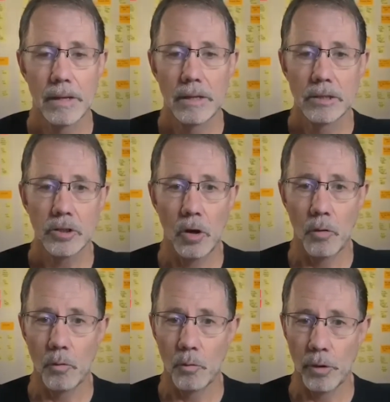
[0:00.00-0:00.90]

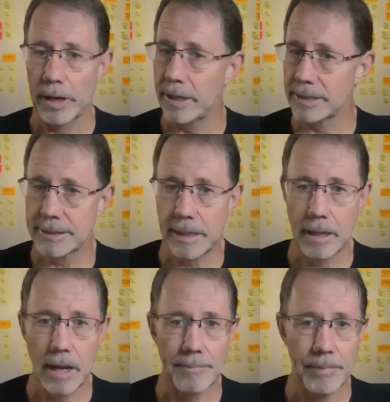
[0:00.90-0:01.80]
So we're getting set
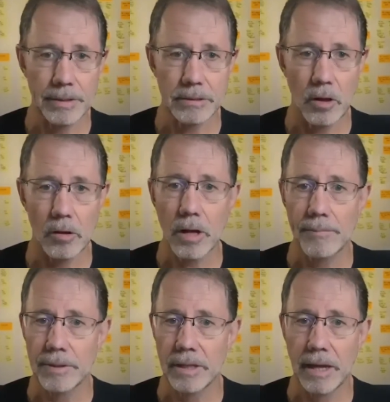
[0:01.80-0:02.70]
up. It's all
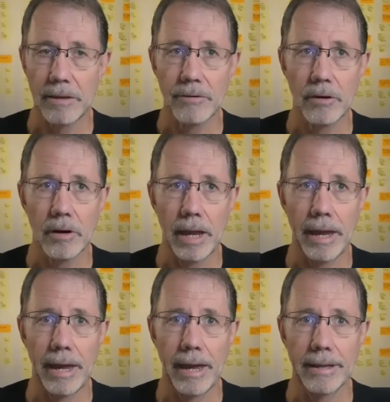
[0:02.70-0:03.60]
coming together,
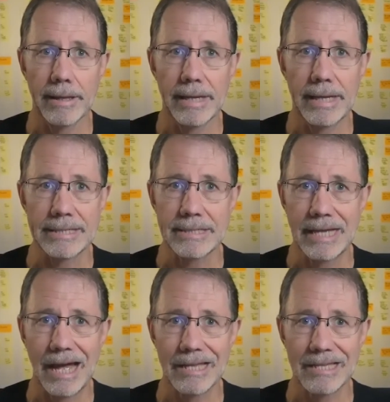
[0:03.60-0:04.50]
and it's
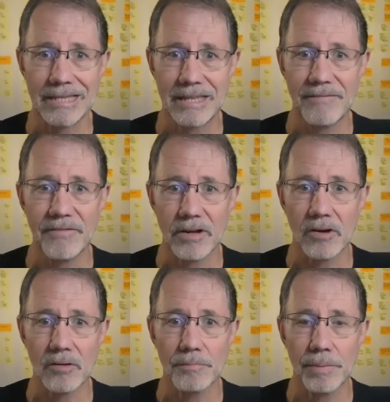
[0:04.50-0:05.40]
not
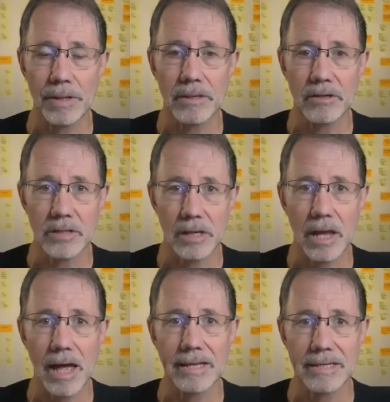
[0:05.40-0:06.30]
difficult, but there's a
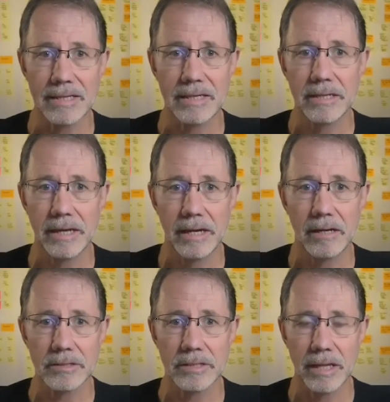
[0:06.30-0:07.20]
lot of
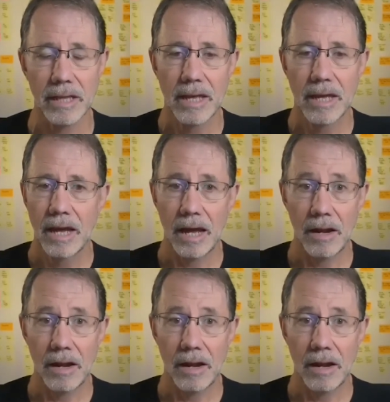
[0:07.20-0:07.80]
details that I